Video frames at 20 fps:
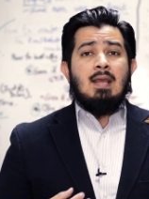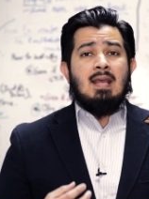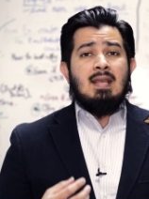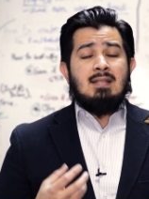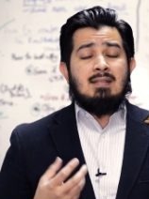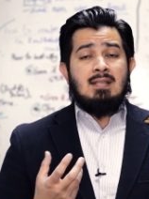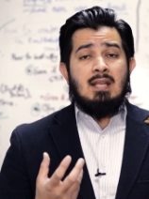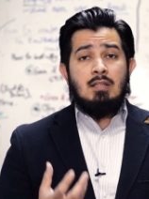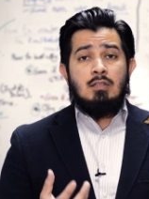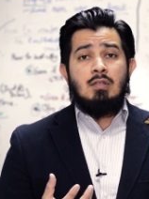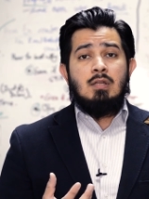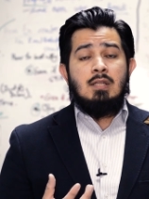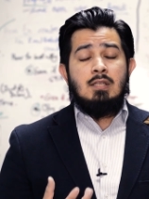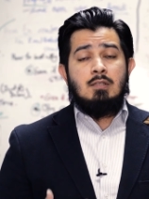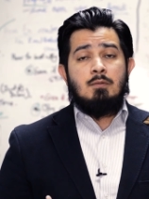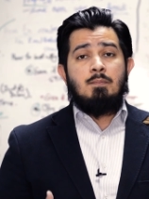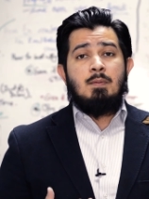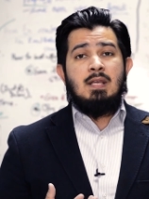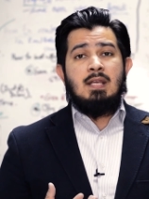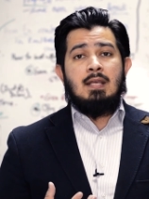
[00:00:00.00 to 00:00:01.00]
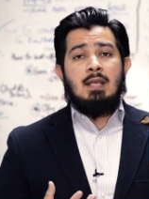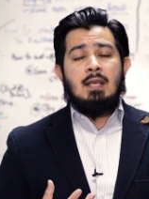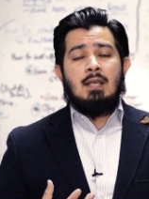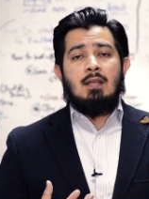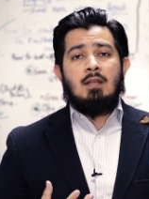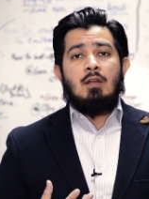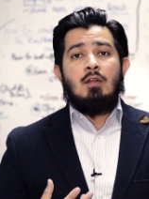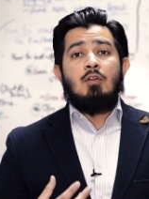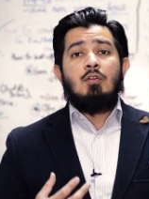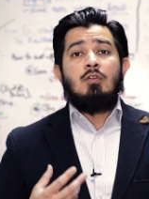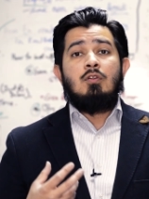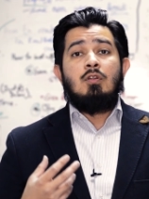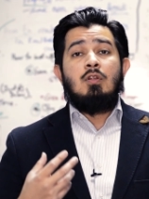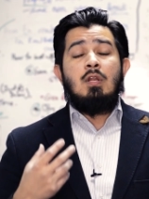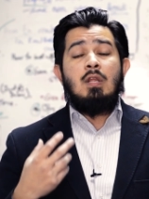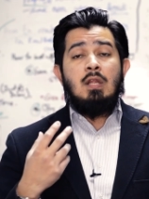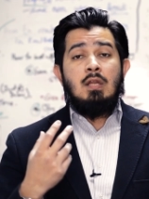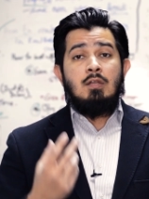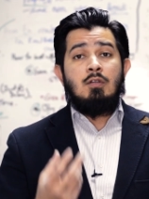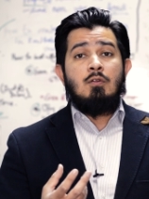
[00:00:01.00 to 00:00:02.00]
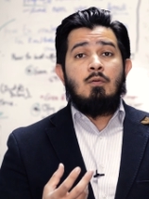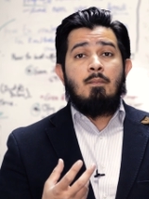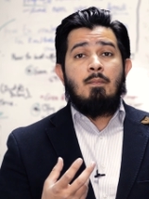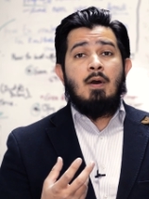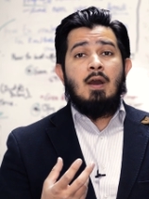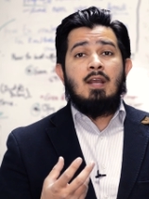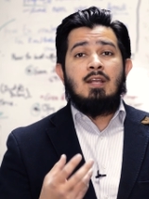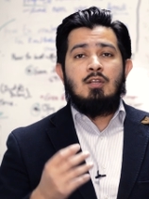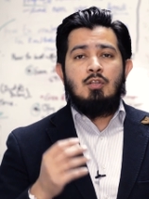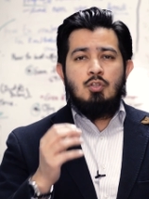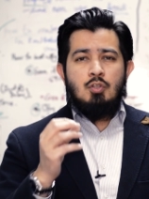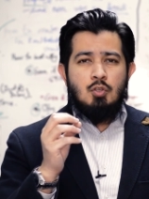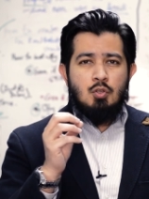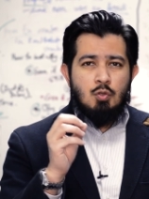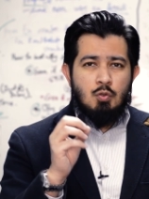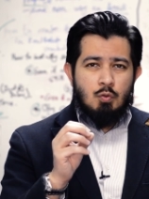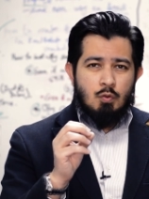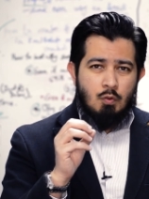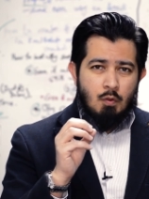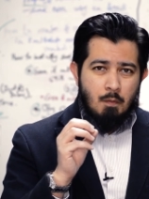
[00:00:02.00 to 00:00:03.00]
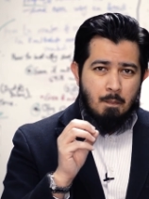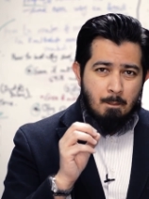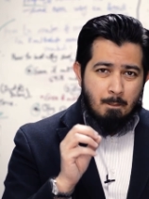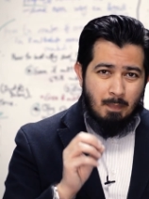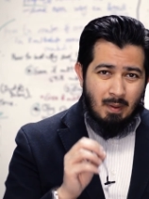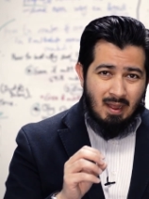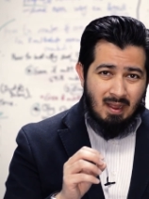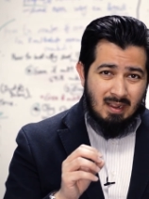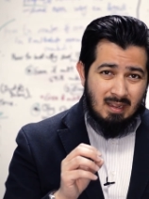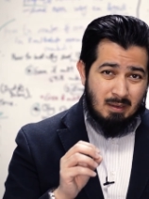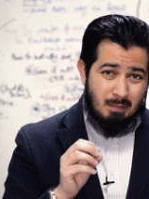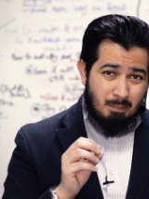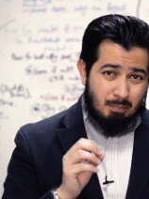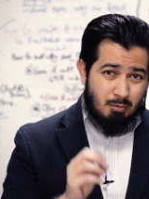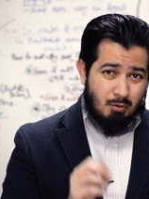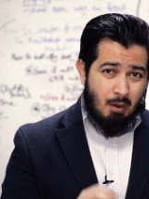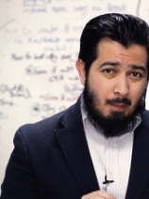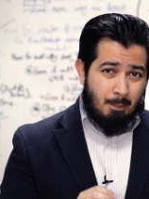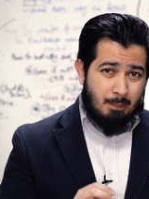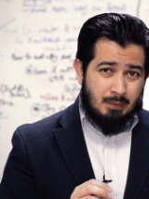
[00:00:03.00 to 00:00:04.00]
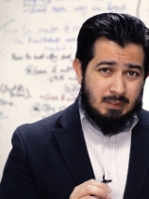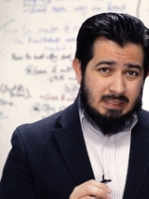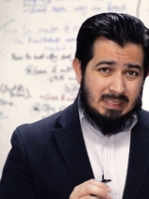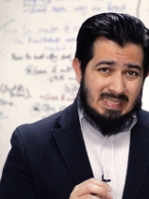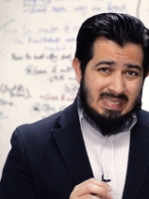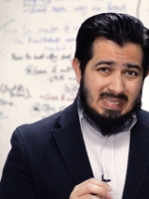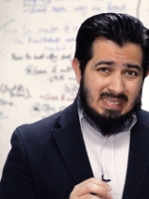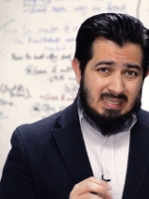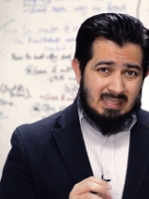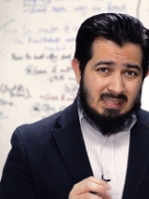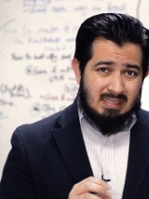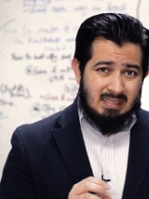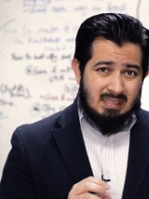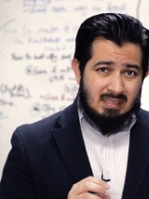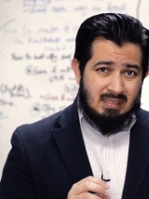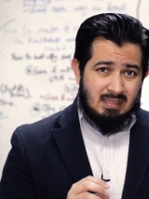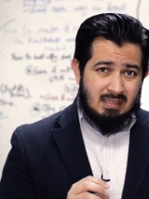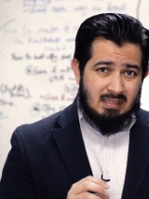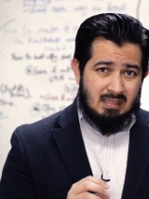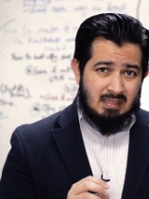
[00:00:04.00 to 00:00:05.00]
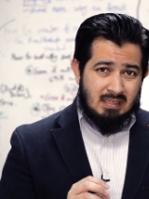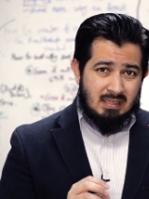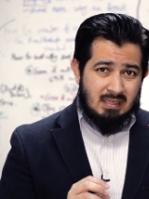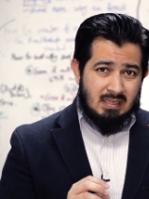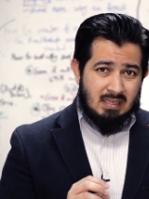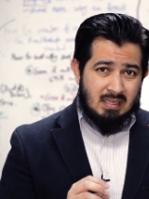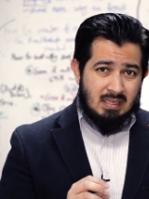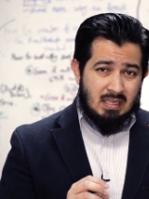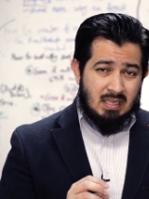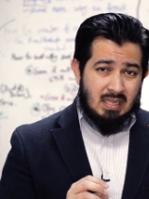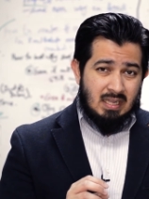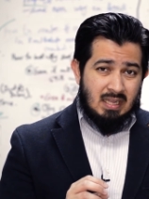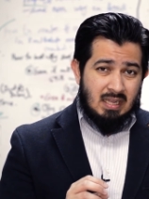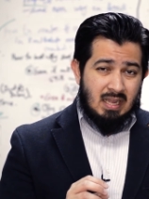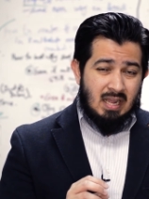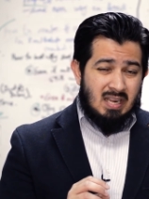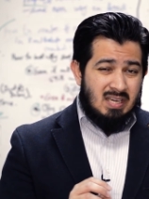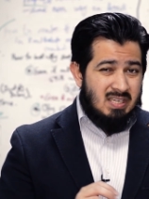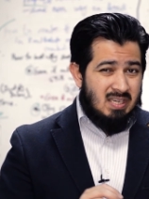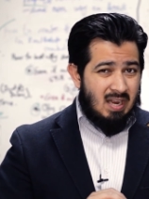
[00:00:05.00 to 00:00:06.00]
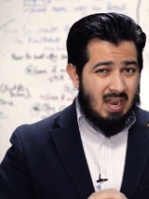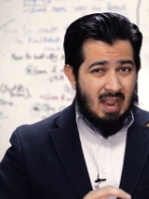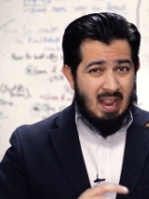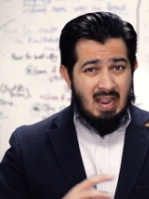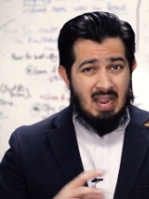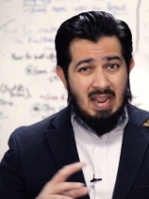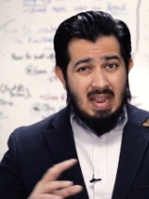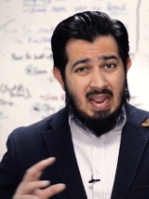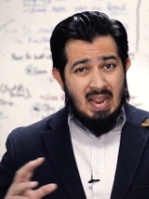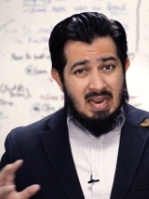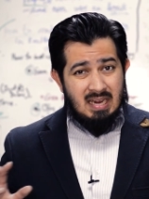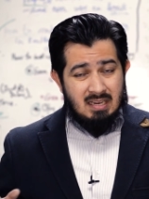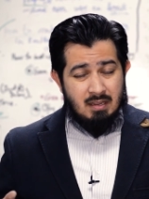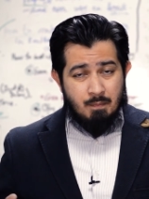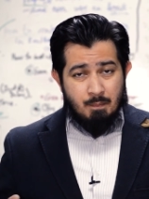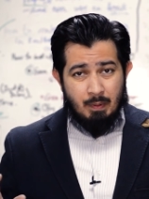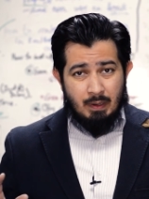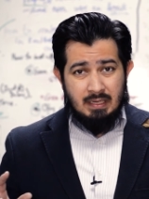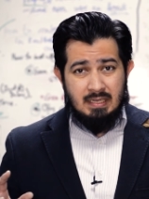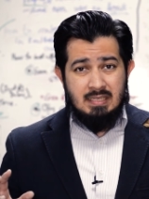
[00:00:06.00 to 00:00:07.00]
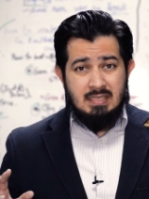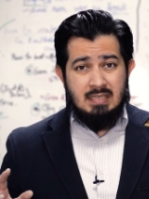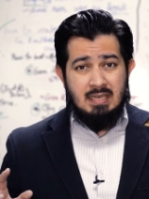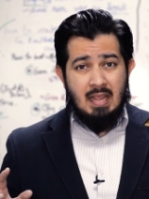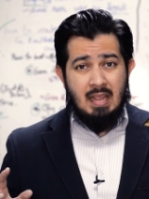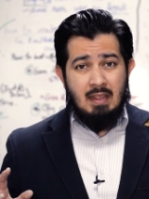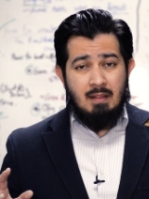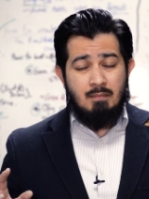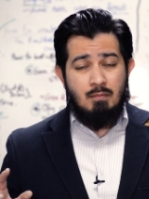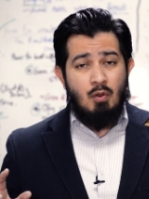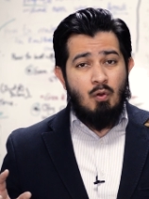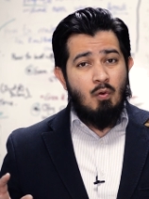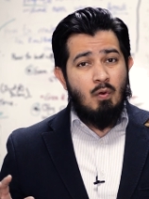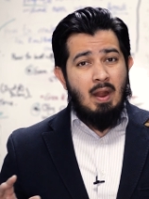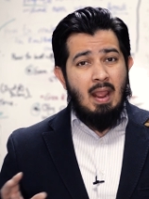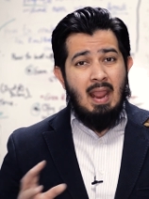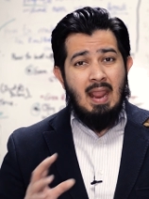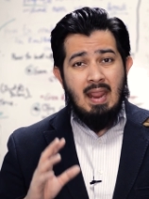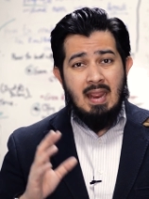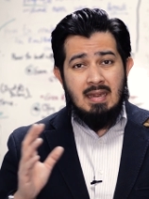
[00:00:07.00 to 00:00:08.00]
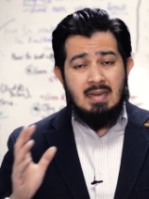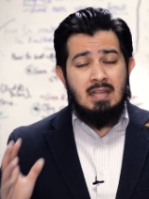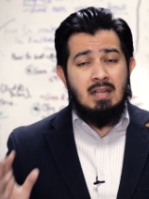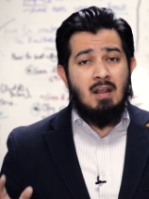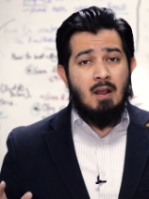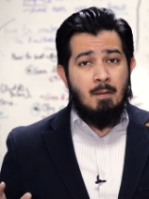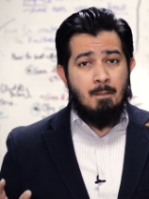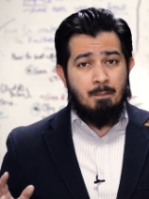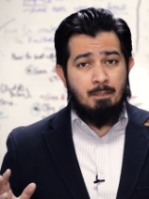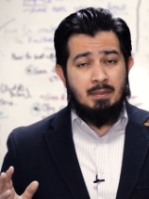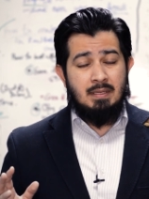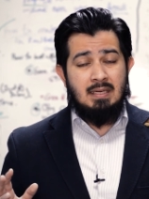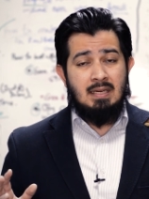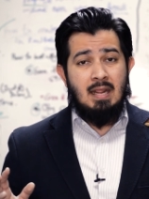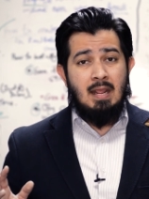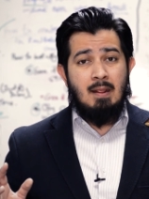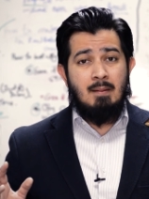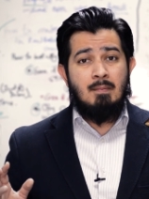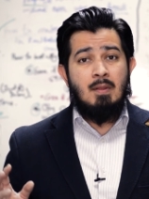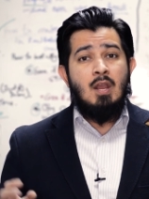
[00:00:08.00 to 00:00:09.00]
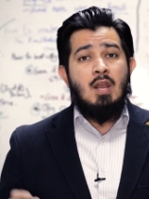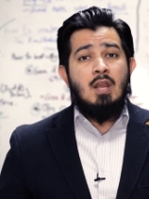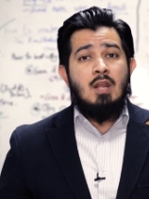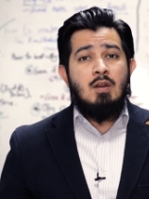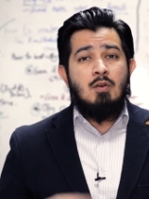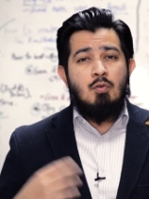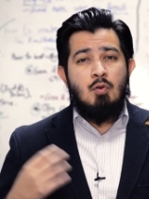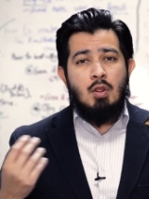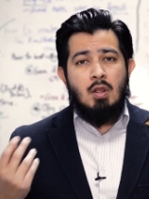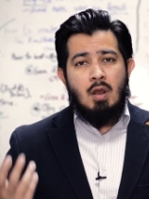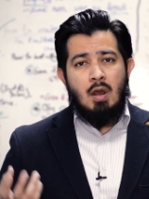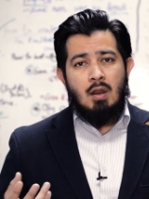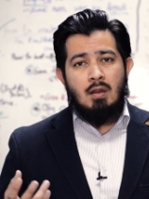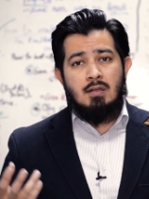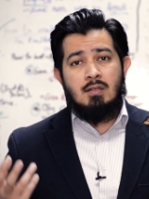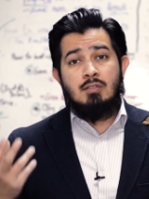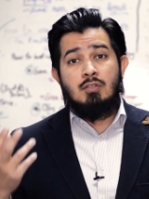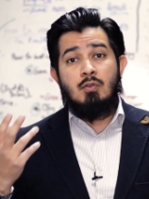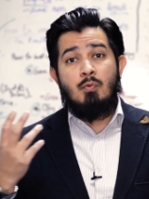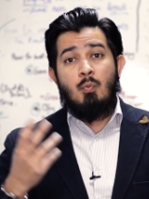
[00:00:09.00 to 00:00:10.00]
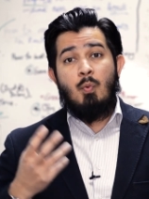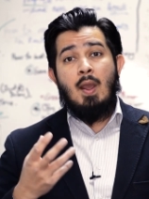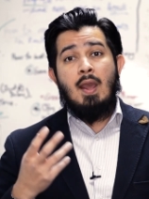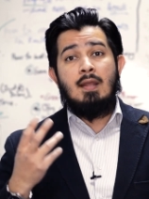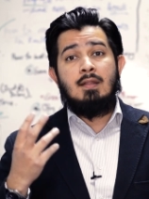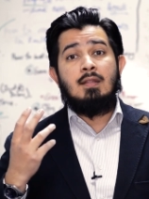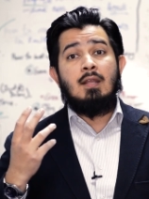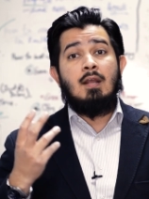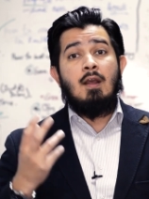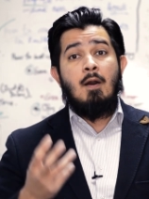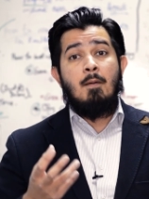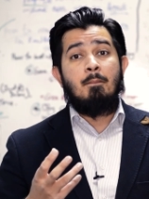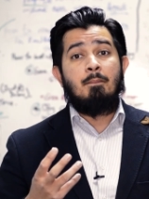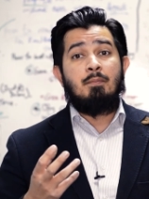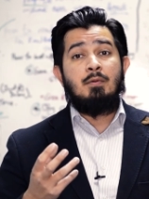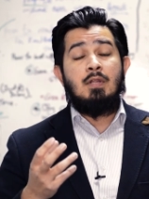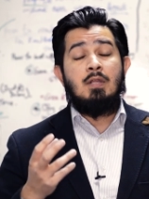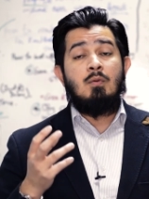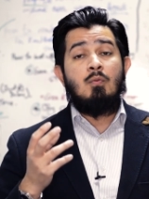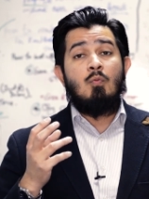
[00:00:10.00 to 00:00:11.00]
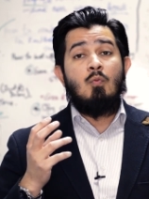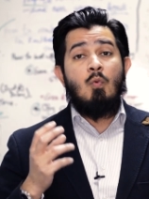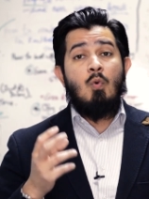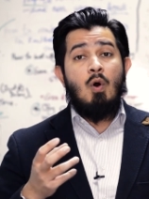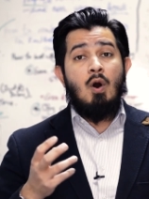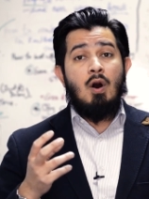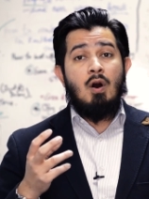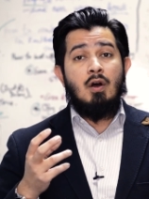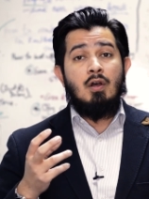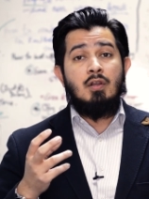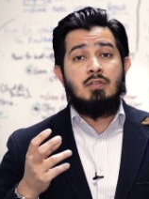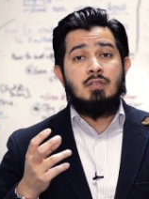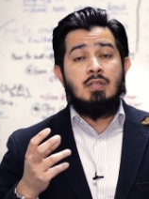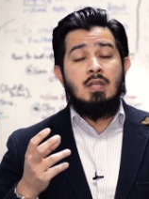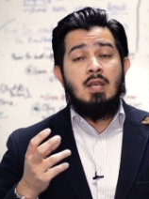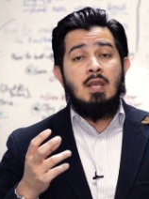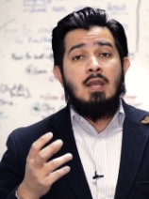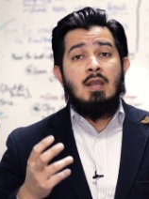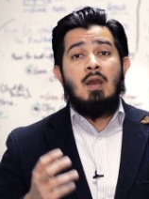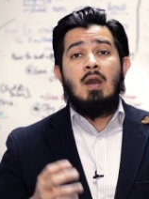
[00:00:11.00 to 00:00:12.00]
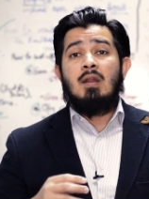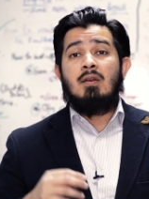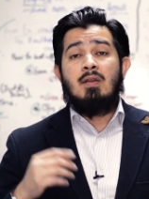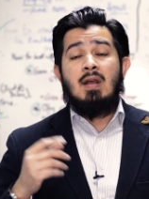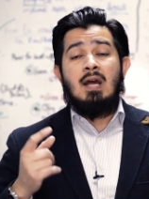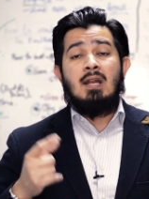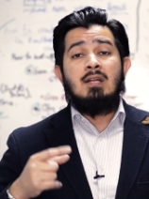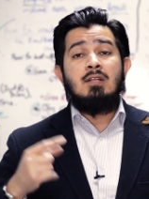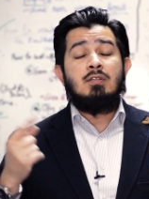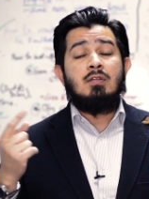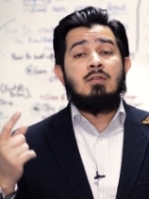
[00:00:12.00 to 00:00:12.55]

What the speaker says: essentially speaking, in Dubai, you could buy a property under anybody's name or any company name, regardless of where the company was, regardless